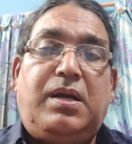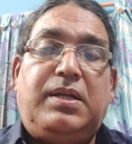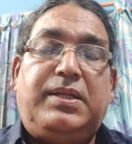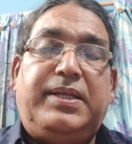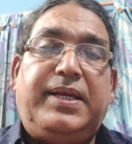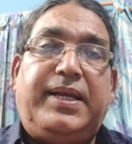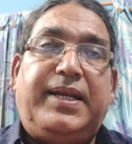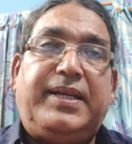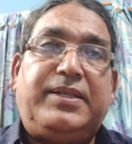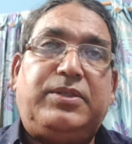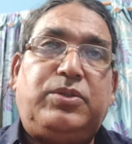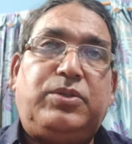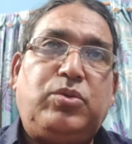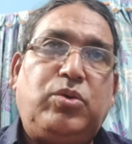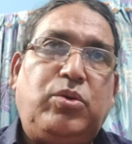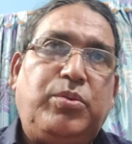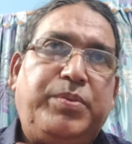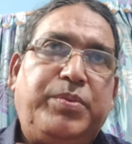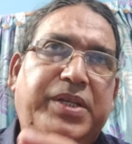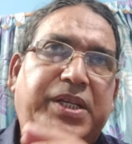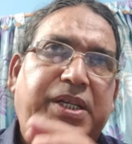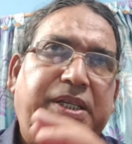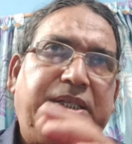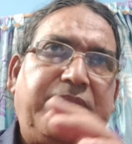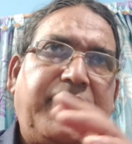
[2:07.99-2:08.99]
There are so
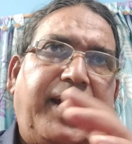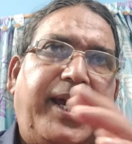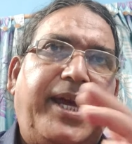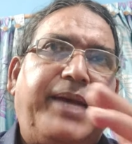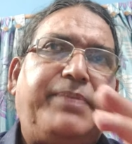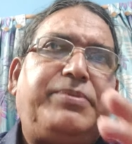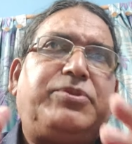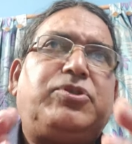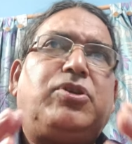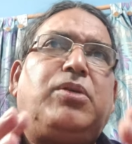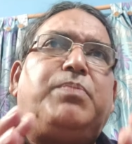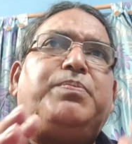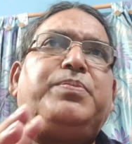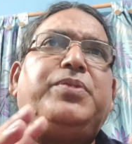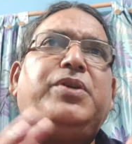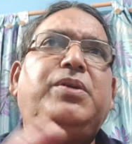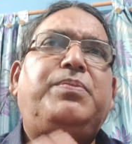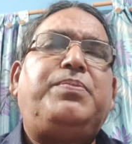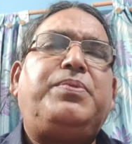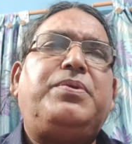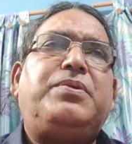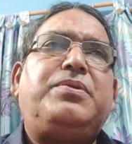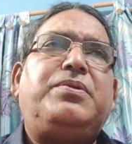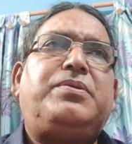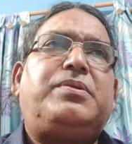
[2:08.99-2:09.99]
many types of
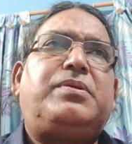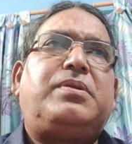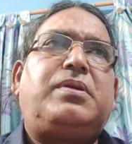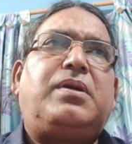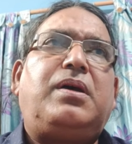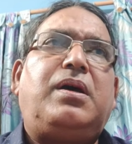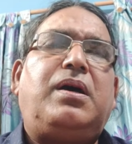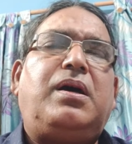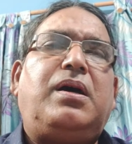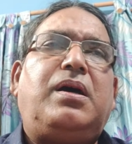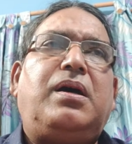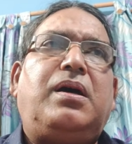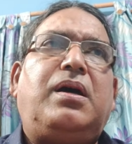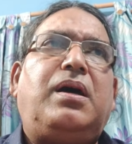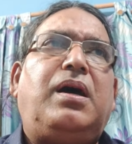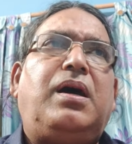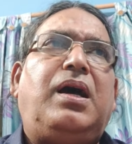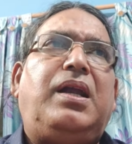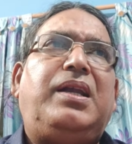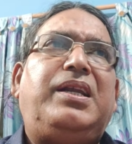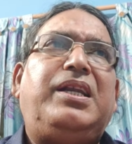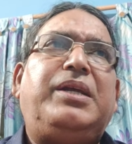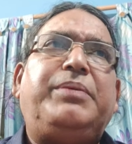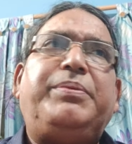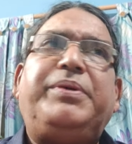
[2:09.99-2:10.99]
peoples
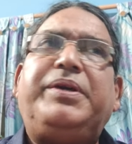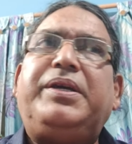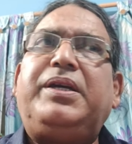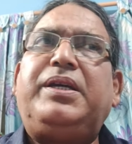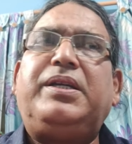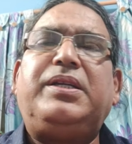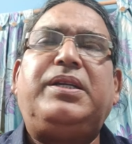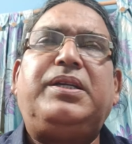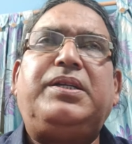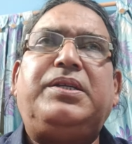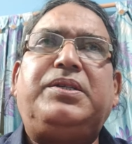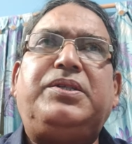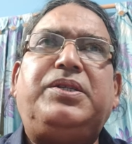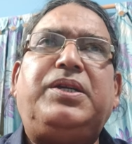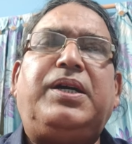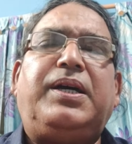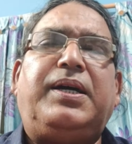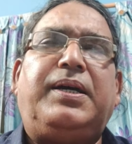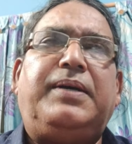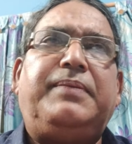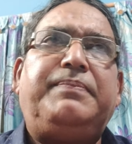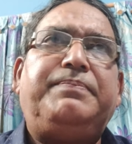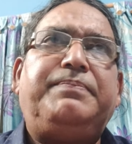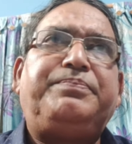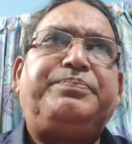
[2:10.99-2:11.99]
are living in
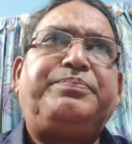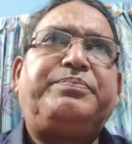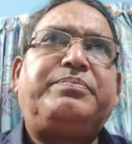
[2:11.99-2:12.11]
India,